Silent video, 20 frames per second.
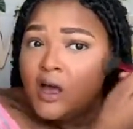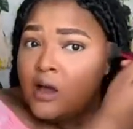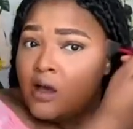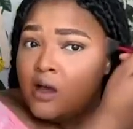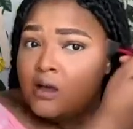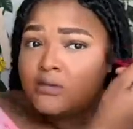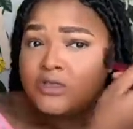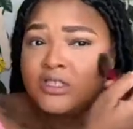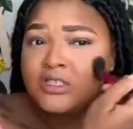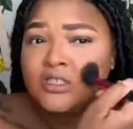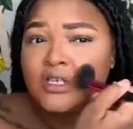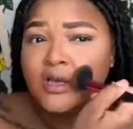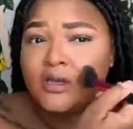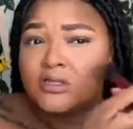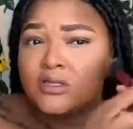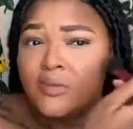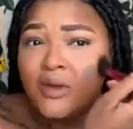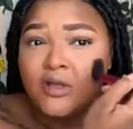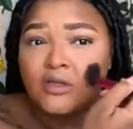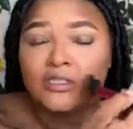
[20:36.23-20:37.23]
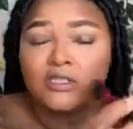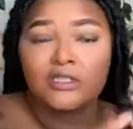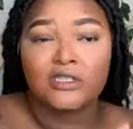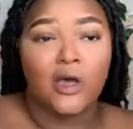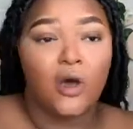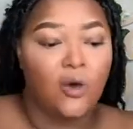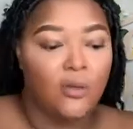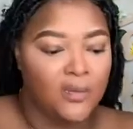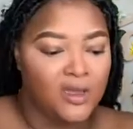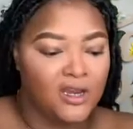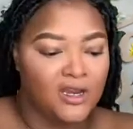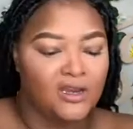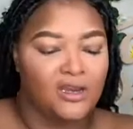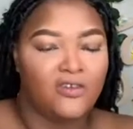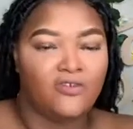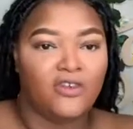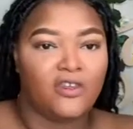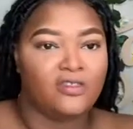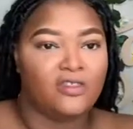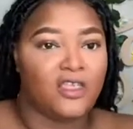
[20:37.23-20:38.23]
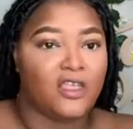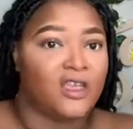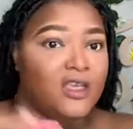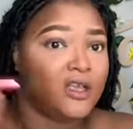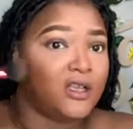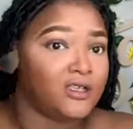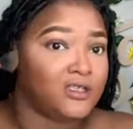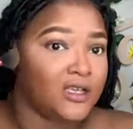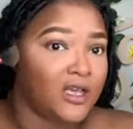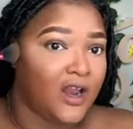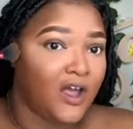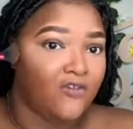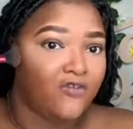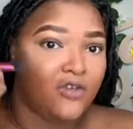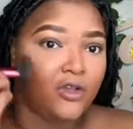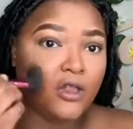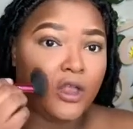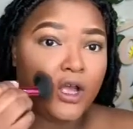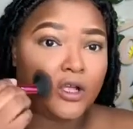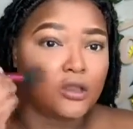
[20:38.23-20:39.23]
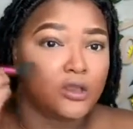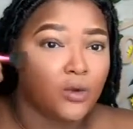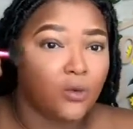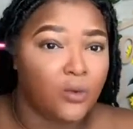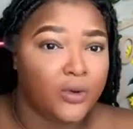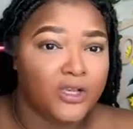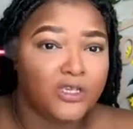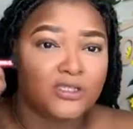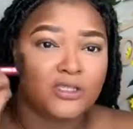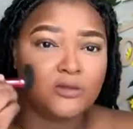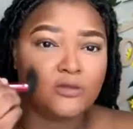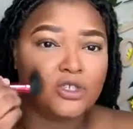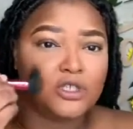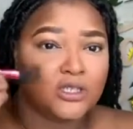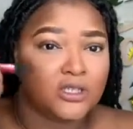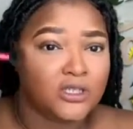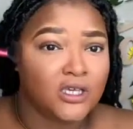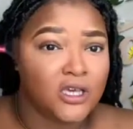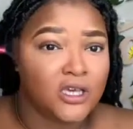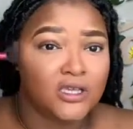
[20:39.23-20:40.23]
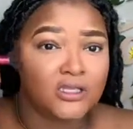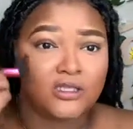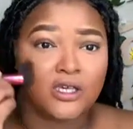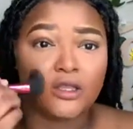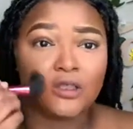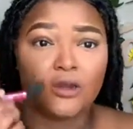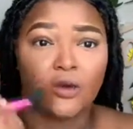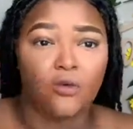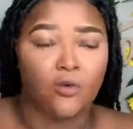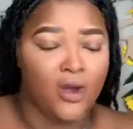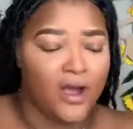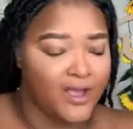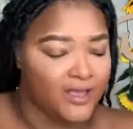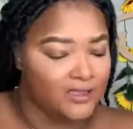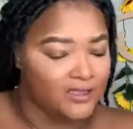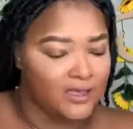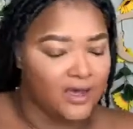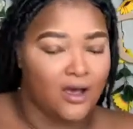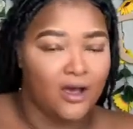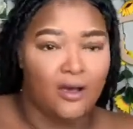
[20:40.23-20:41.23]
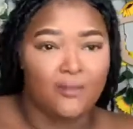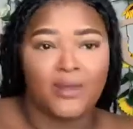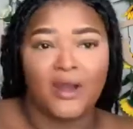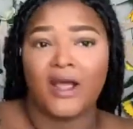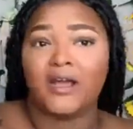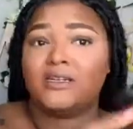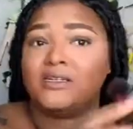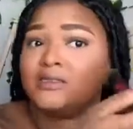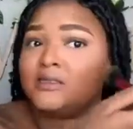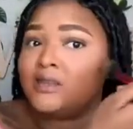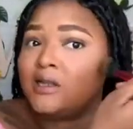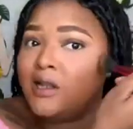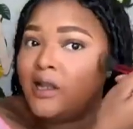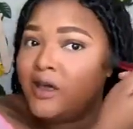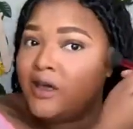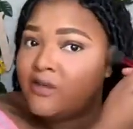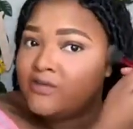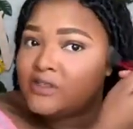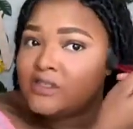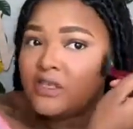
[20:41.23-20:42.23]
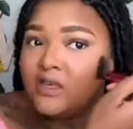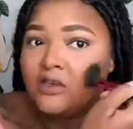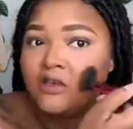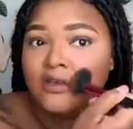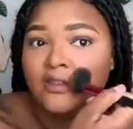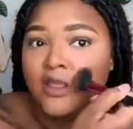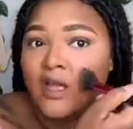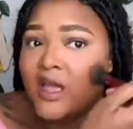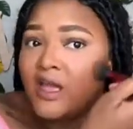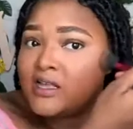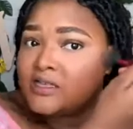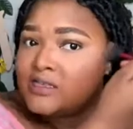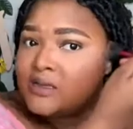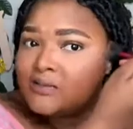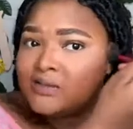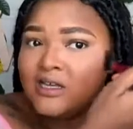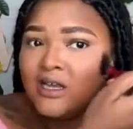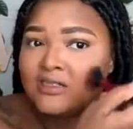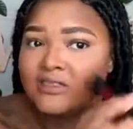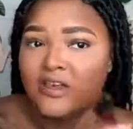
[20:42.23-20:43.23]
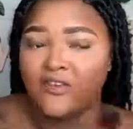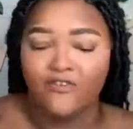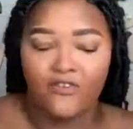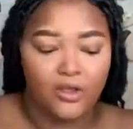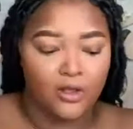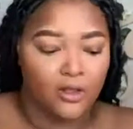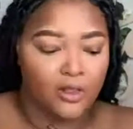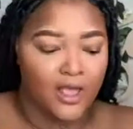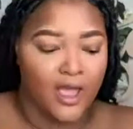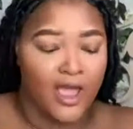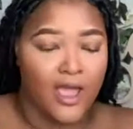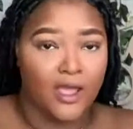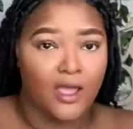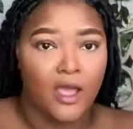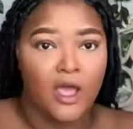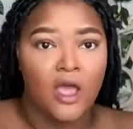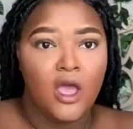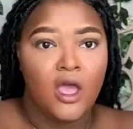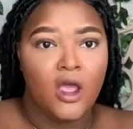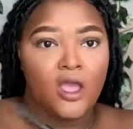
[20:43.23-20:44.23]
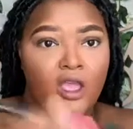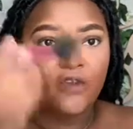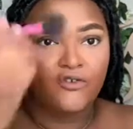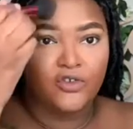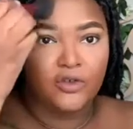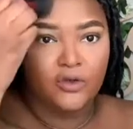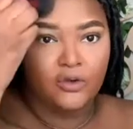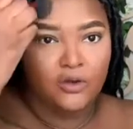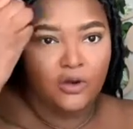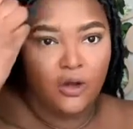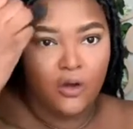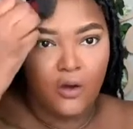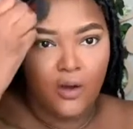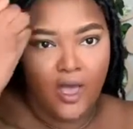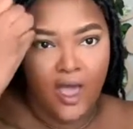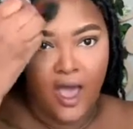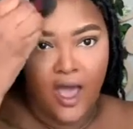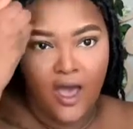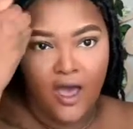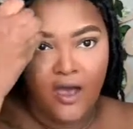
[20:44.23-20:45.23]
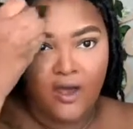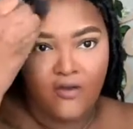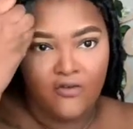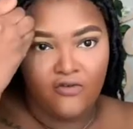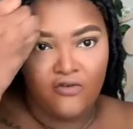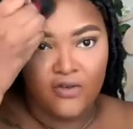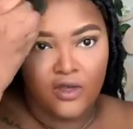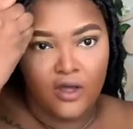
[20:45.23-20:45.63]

She talks about so many different things, and I feel like the wisdom just hits at the right time, and I just love to hear that. And sometimes I feel like if you don't have